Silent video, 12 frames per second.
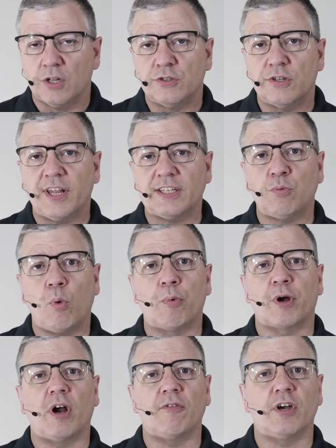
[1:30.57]
So that's what
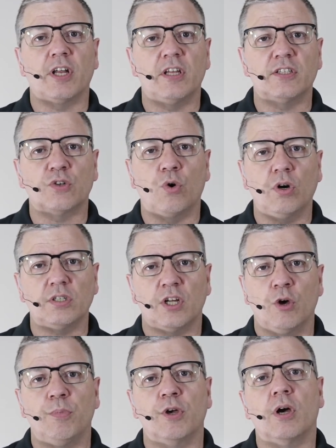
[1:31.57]
we're covering in this course.
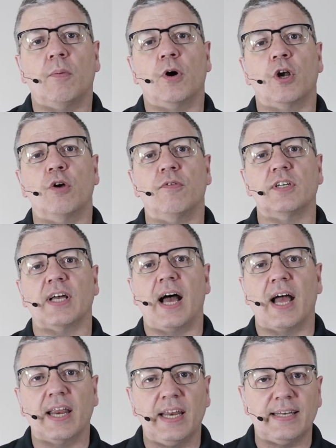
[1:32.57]
Hope you come on over to
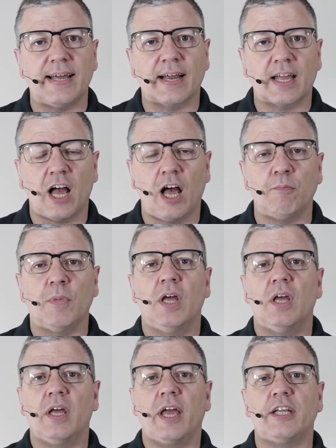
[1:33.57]
INE.com
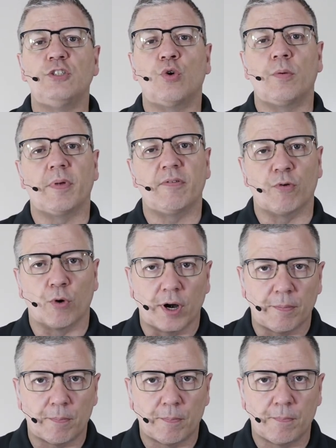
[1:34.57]
and join me for it.